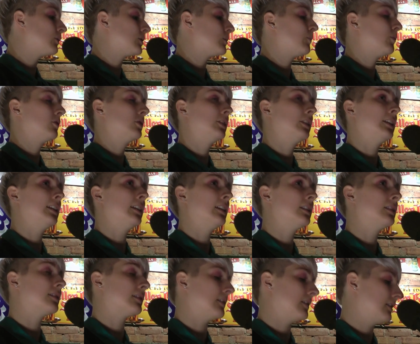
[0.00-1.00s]
was born
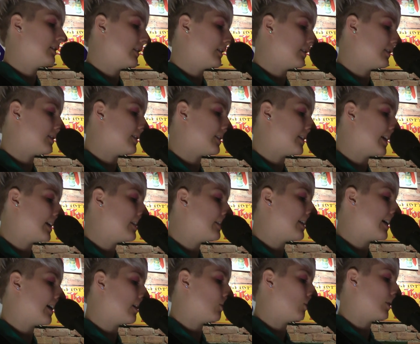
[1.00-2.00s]
innocent and stayed
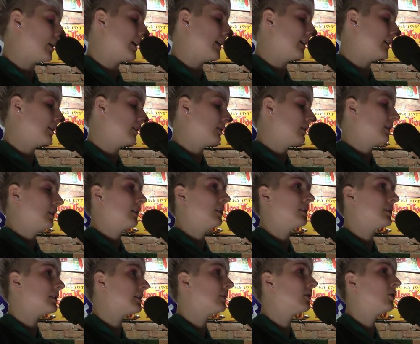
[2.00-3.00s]
that way
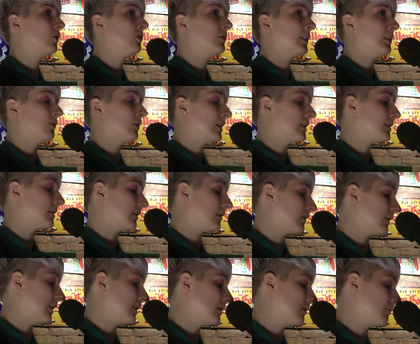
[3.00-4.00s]
until mm-hmm. only
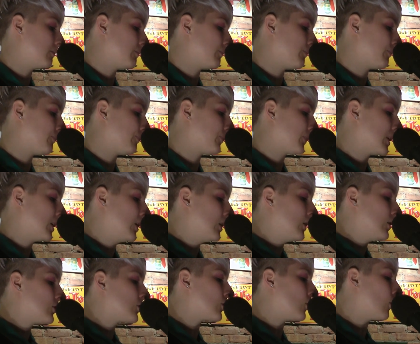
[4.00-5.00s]
recently.
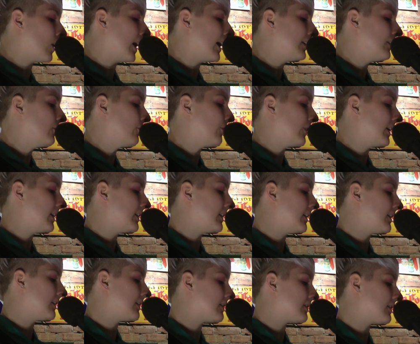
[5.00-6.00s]
So I define
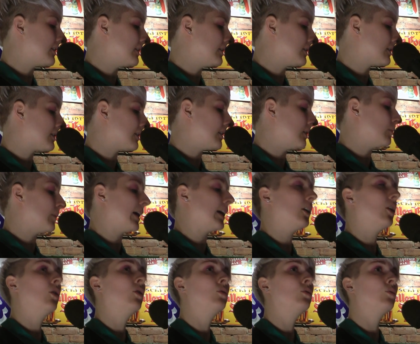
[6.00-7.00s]
innocence in my
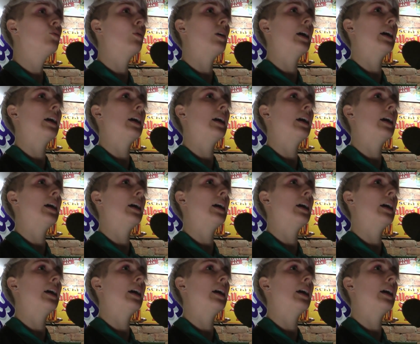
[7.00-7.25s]
own